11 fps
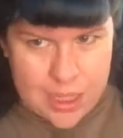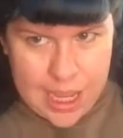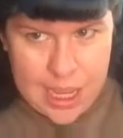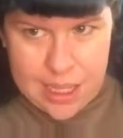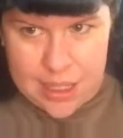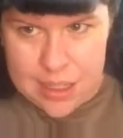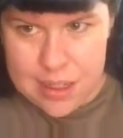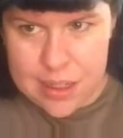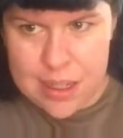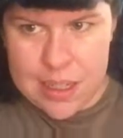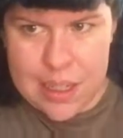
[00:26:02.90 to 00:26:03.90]
take
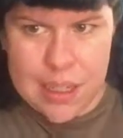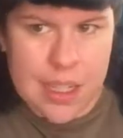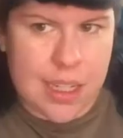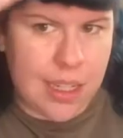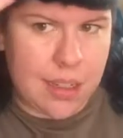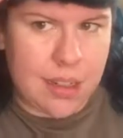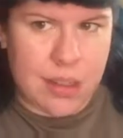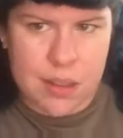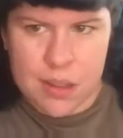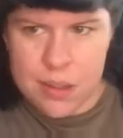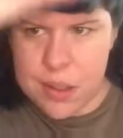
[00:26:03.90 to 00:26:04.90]

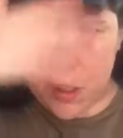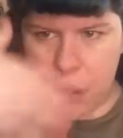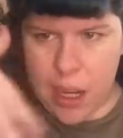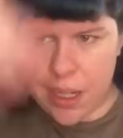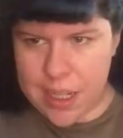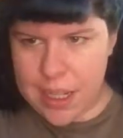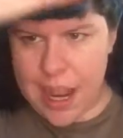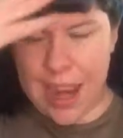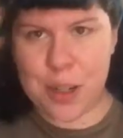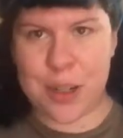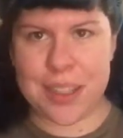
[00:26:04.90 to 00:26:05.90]
stills so you guys can
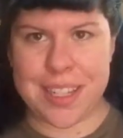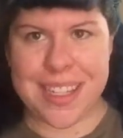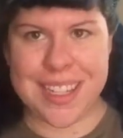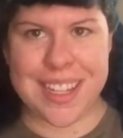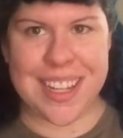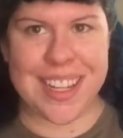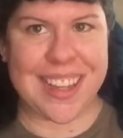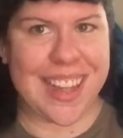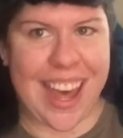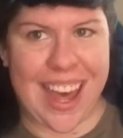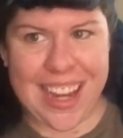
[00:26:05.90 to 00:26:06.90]
actually see
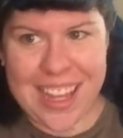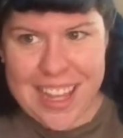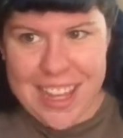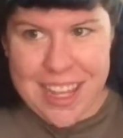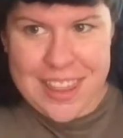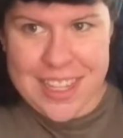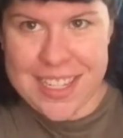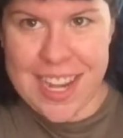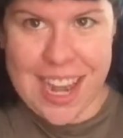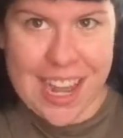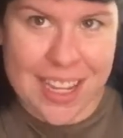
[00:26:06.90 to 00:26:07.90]
that this
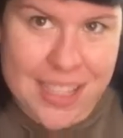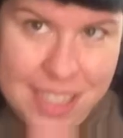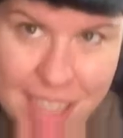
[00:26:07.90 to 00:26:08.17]
has